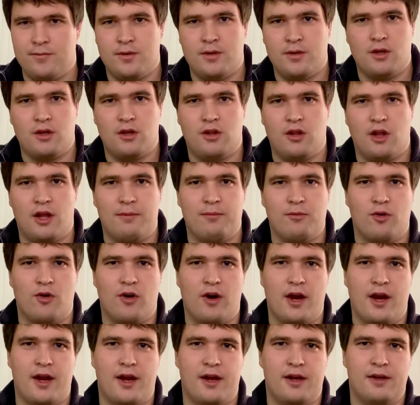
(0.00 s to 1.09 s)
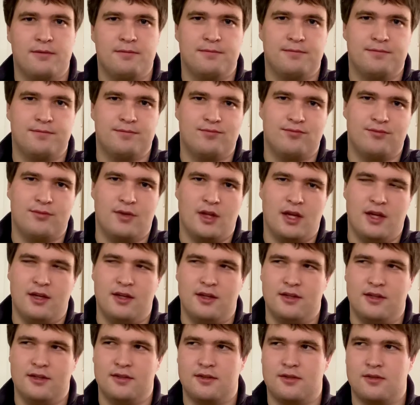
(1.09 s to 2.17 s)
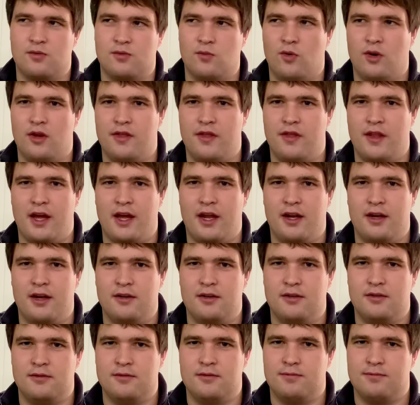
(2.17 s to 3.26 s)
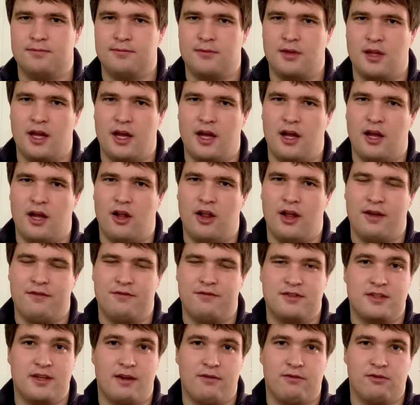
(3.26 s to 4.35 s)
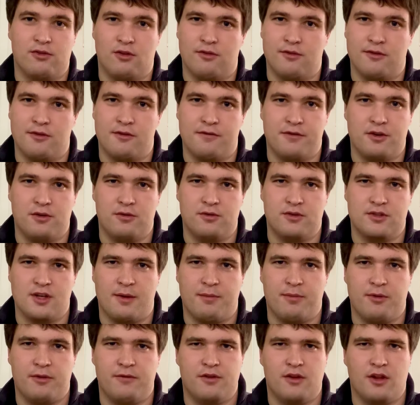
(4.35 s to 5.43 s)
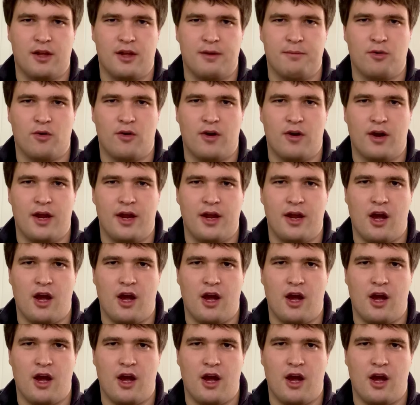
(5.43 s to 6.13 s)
Glen Moray is one that I'll have several reviews up of Glen Moray.